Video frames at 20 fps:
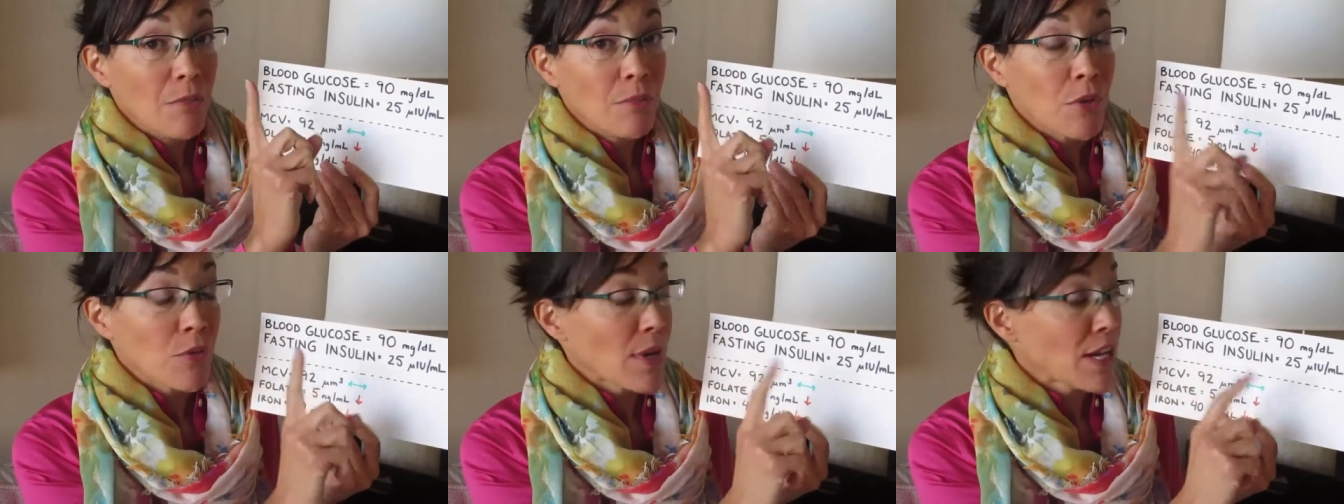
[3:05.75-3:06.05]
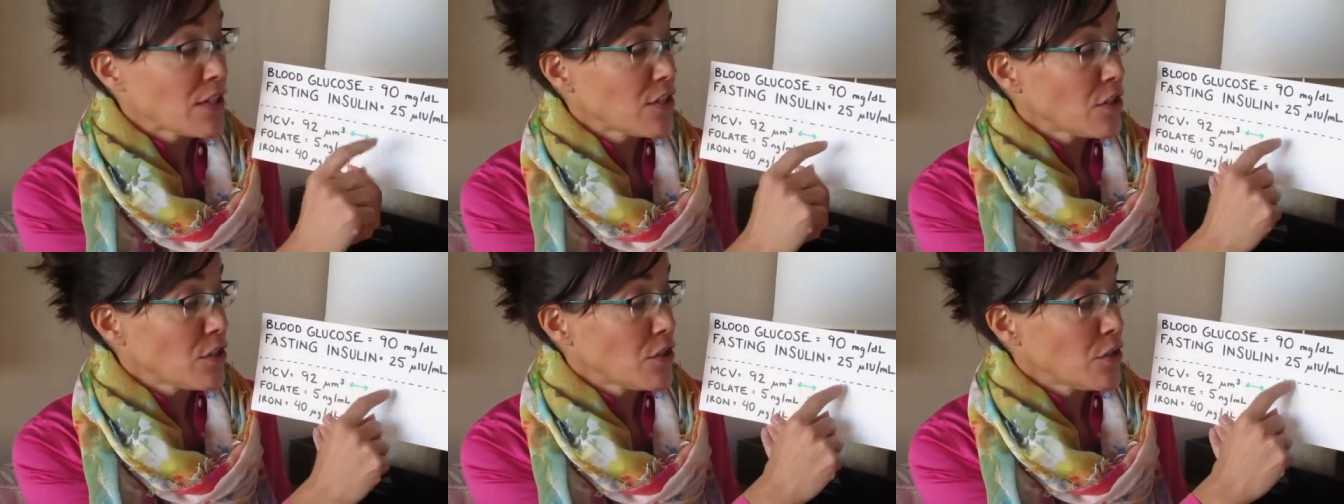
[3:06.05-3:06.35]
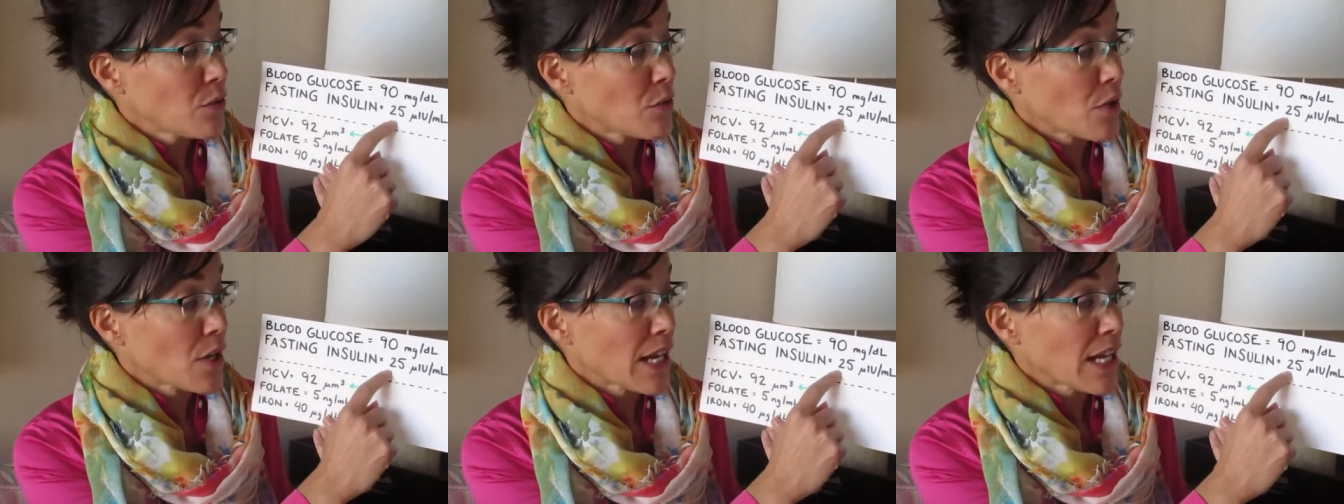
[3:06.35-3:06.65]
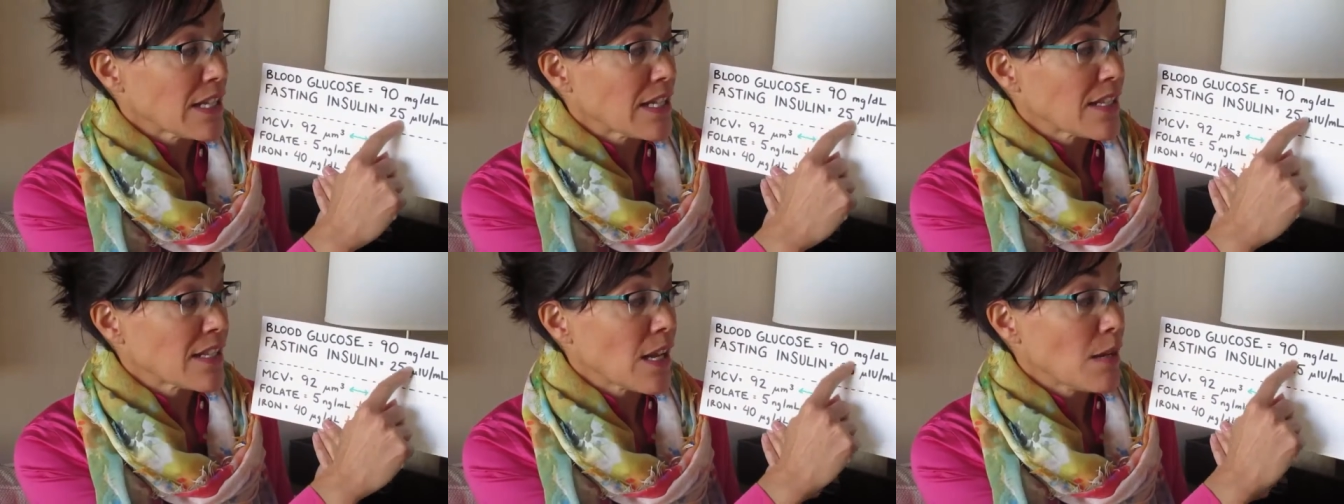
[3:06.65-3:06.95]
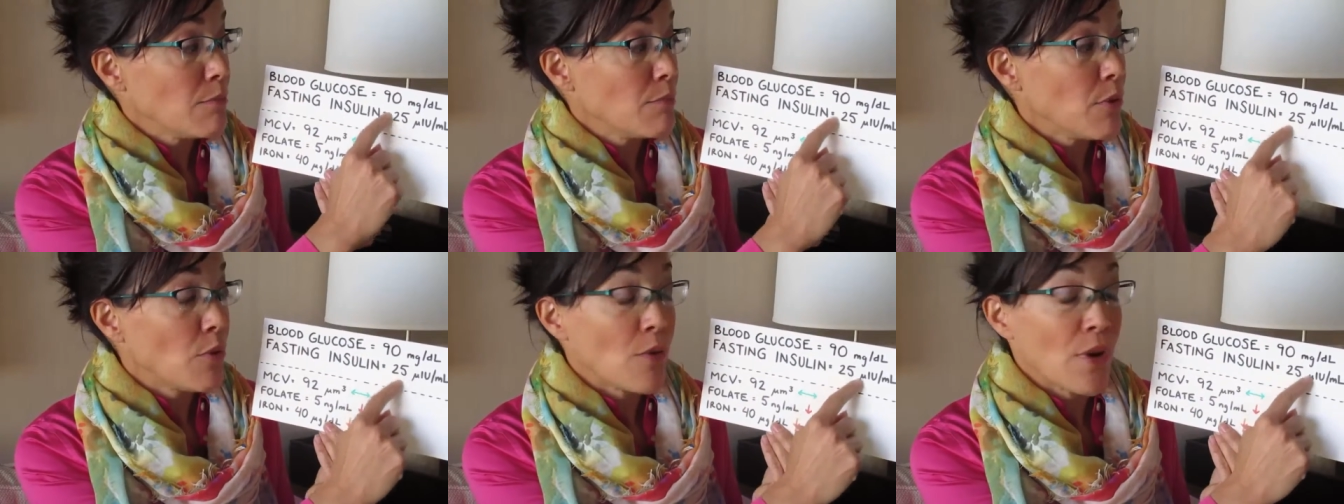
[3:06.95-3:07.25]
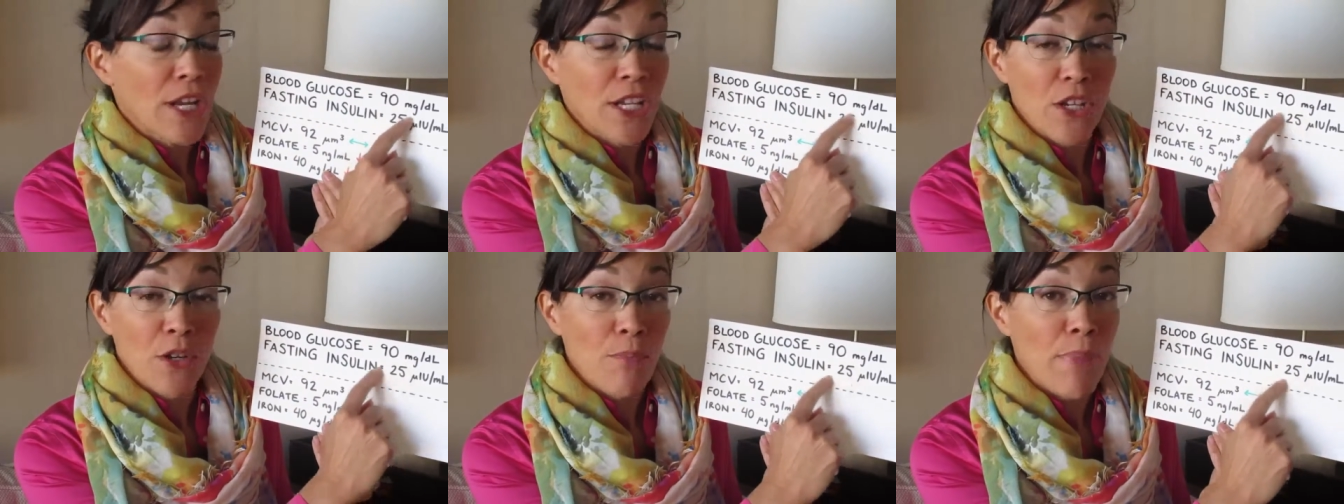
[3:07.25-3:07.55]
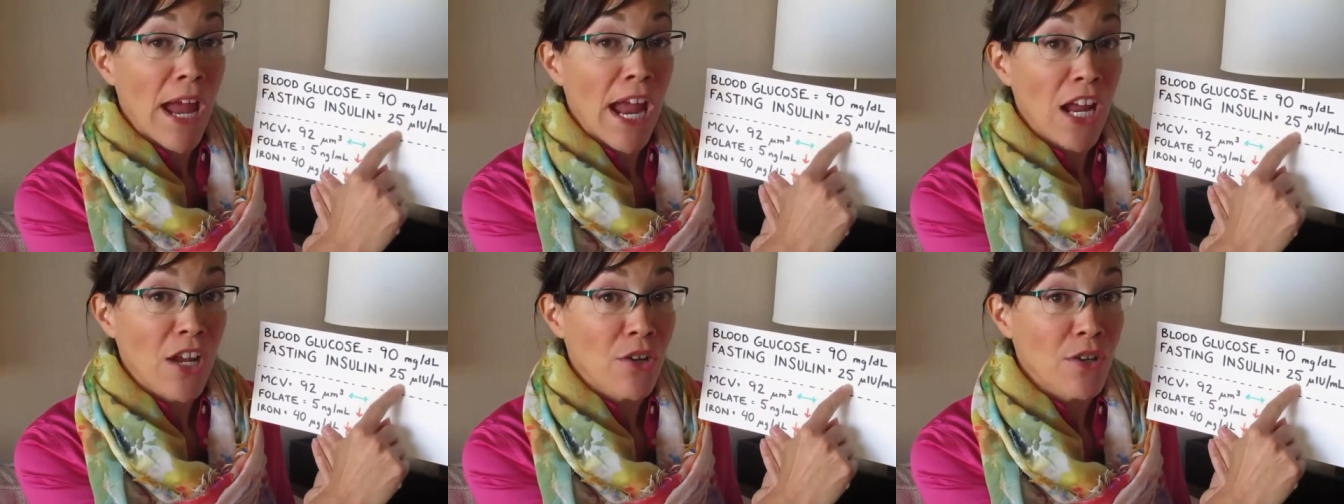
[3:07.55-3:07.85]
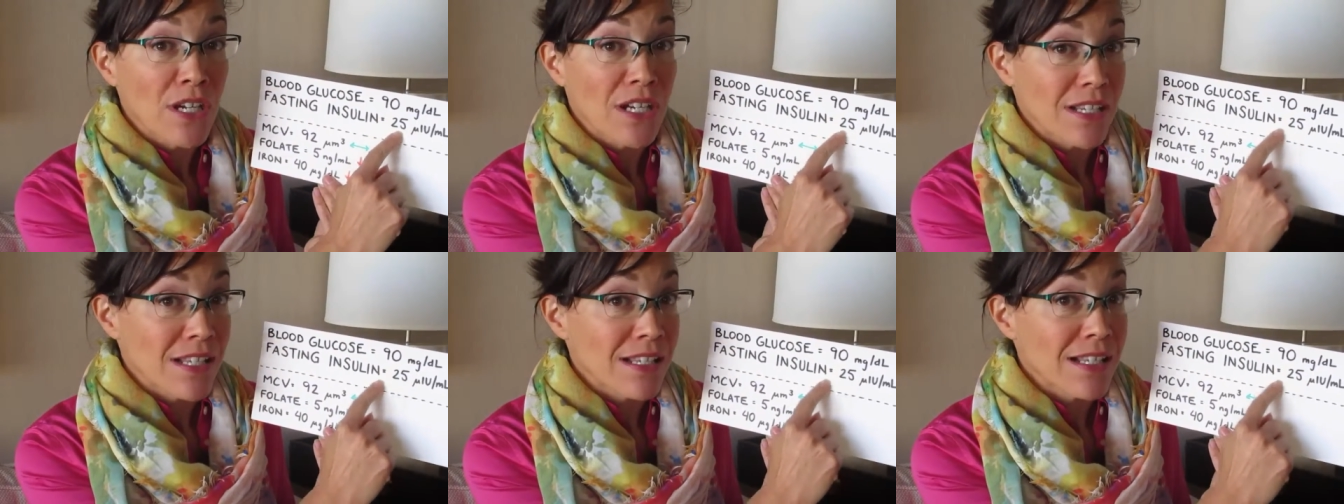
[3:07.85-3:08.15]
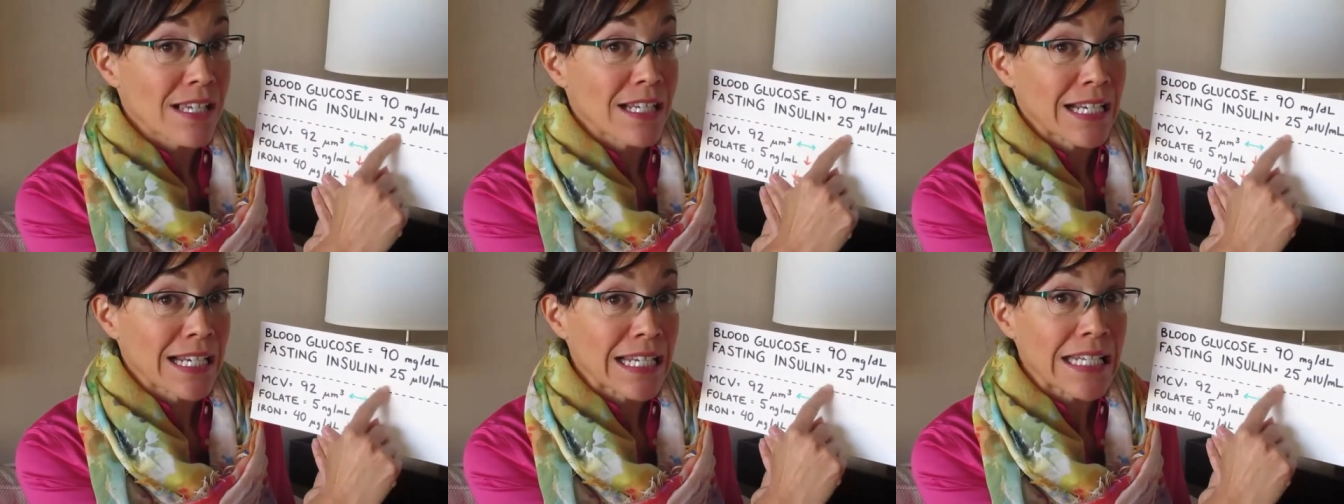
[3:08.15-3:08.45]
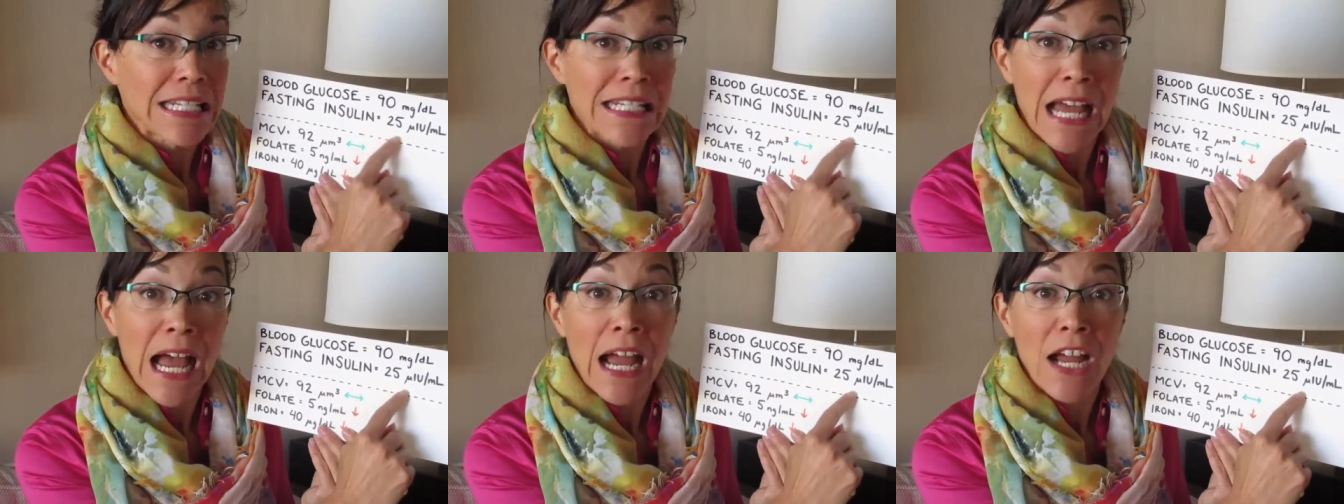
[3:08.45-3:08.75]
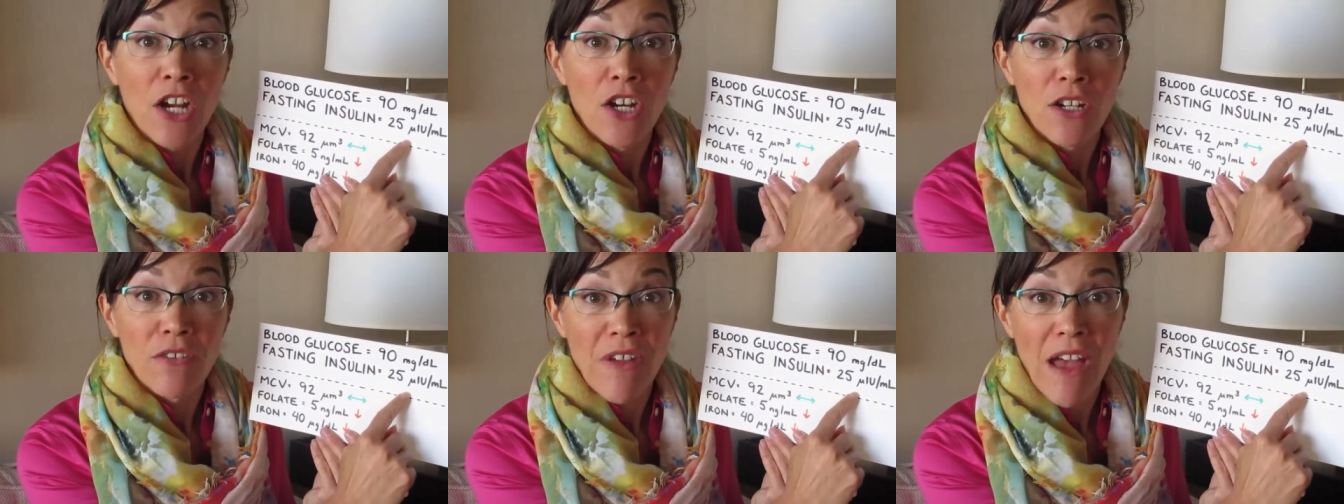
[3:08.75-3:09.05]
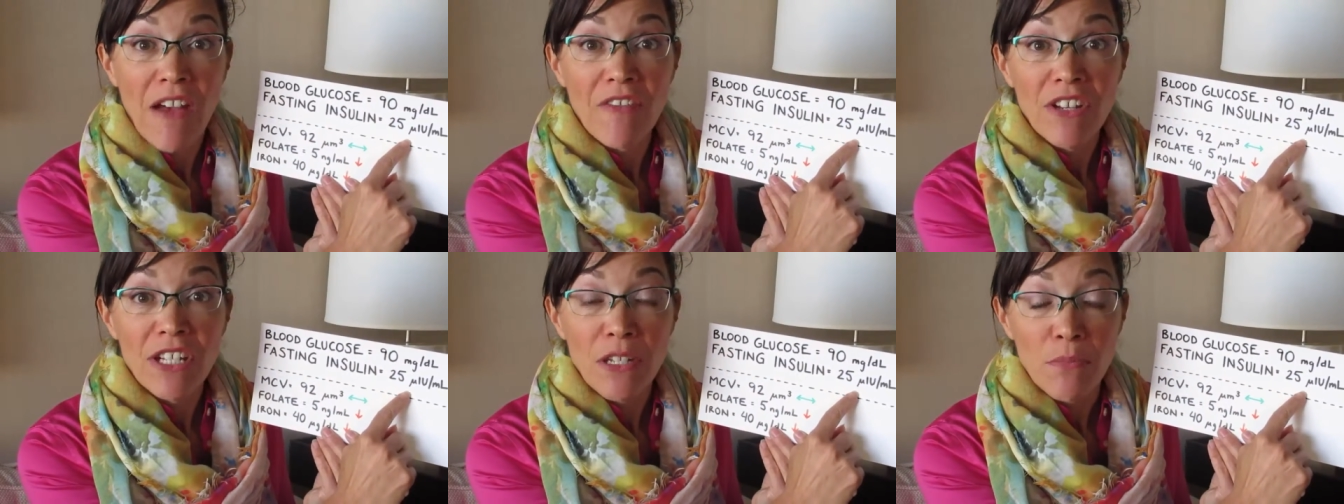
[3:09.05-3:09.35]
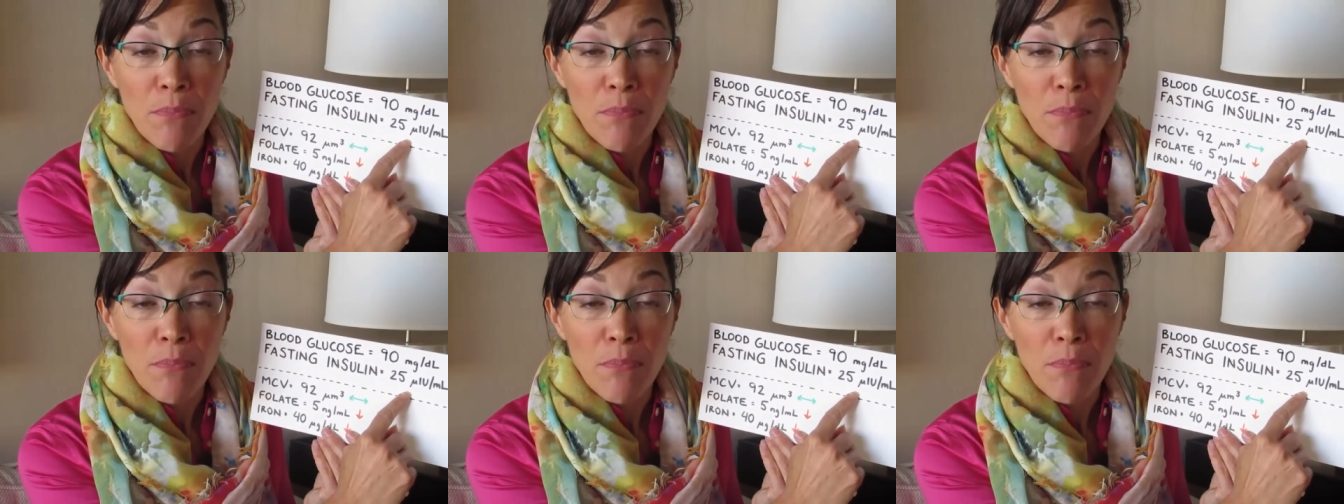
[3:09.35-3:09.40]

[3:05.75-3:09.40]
But rest assured, at some point, your pancreas is going to get tired of having